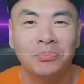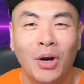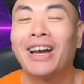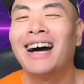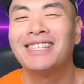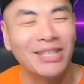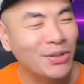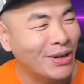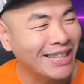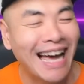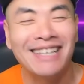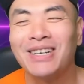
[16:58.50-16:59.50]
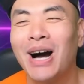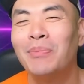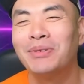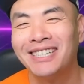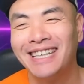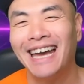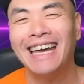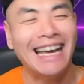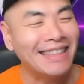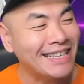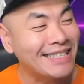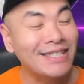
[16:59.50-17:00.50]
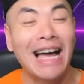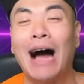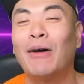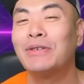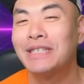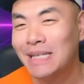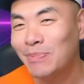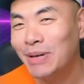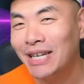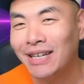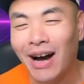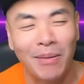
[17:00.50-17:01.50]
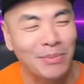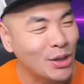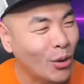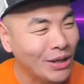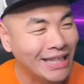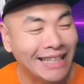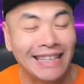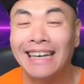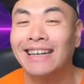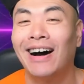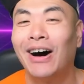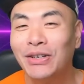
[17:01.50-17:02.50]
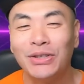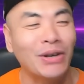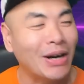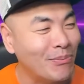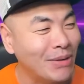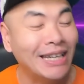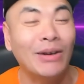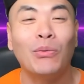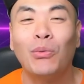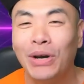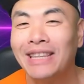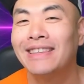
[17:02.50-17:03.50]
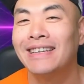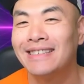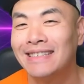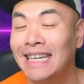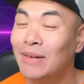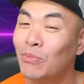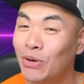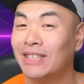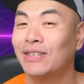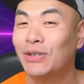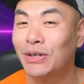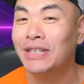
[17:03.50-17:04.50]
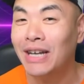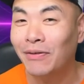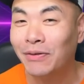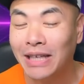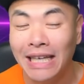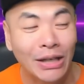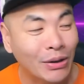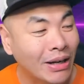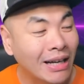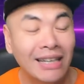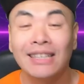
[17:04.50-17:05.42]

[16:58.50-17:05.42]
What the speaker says: right, guys, on to our last comp of the day, and this is our speed comp, so we can get under a minute with this team with good enough gear, a